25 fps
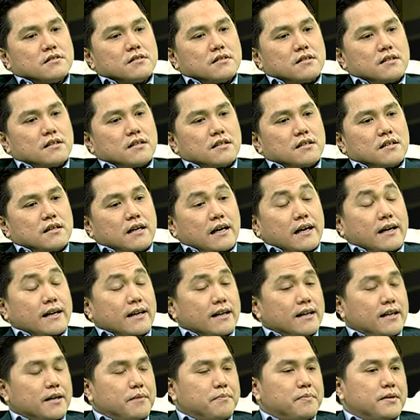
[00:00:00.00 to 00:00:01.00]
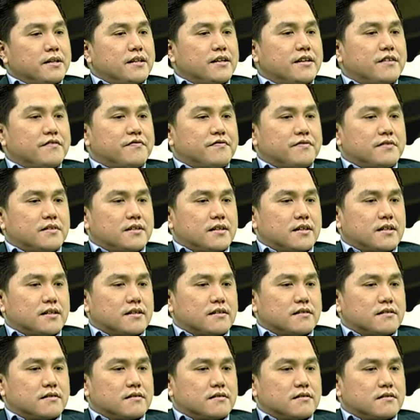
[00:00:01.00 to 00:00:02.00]
I really believe that
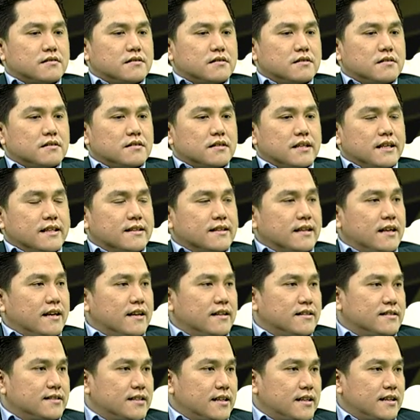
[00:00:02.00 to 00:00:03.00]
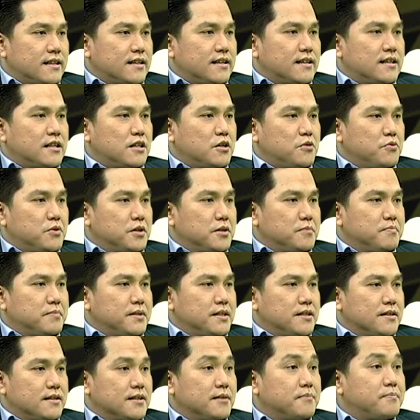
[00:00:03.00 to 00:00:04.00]
Italian Serie A will
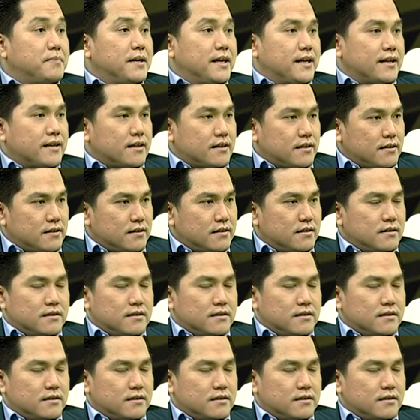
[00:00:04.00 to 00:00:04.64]
be get back